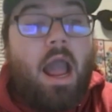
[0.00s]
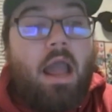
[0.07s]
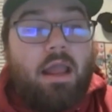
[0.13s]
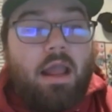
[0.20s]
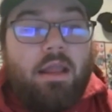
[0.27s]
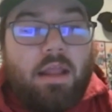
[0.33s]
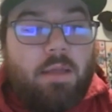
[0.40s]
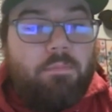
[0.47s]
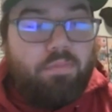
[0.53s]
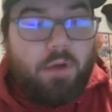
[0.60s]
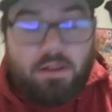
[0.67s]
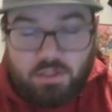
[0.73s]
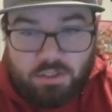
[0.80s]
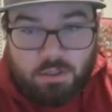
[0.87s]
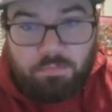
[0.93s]
I
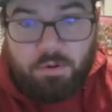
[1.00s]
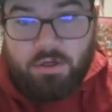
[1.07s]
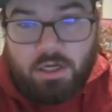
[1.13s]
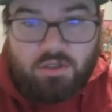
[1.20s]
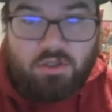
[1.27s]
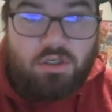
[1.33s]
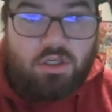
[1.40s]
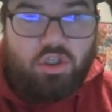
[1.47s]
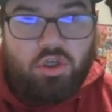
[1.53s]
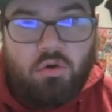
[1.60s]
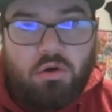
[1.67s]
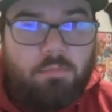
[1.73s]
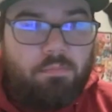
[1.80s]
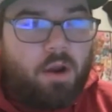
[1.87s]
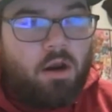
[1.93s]
brought this up on yesterday's show
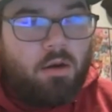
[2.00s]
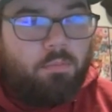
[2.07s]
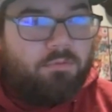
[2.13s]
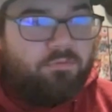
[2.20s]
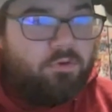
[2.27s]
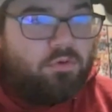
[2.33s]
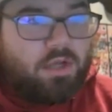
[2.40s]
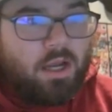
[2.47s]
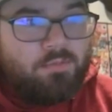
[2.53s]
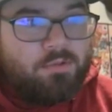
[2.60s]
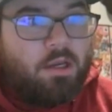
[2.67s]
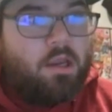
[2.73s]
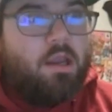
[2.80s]
and I brought it up a few times,